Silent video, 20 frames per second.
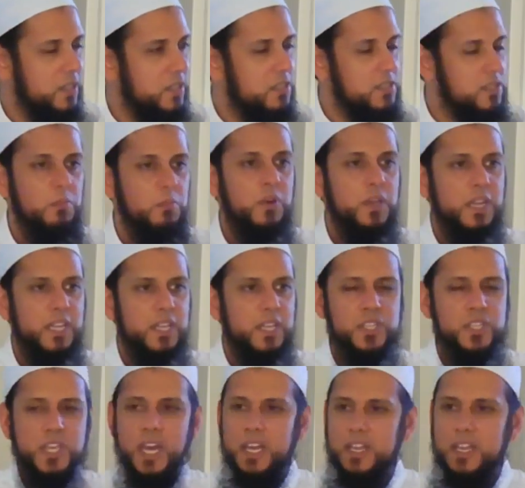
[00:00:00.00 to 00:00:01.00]
Someone
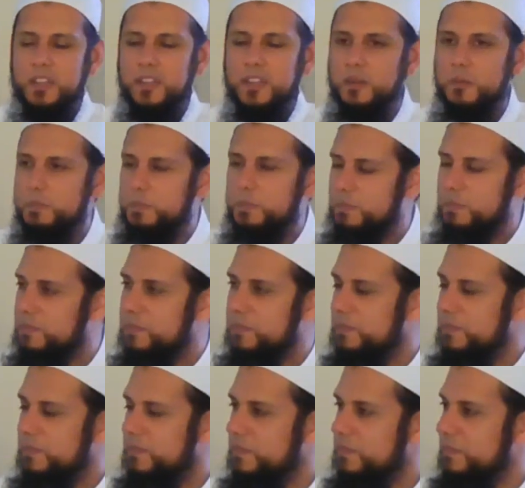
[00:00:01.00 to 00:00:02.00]
is getting their
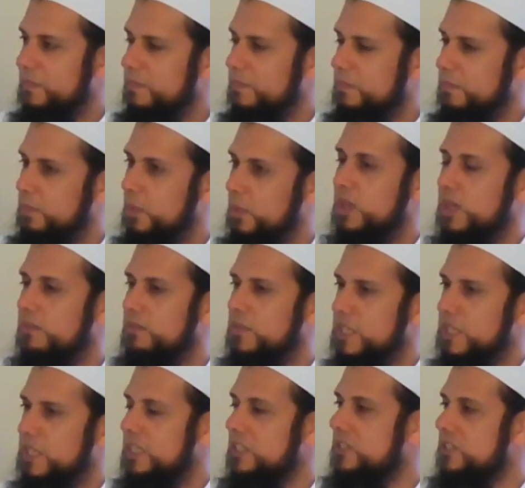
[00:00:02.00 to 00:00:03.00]
book of
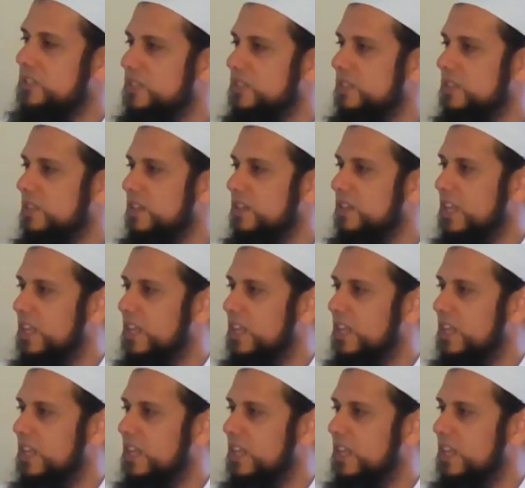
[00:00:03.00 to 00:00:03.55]
deeds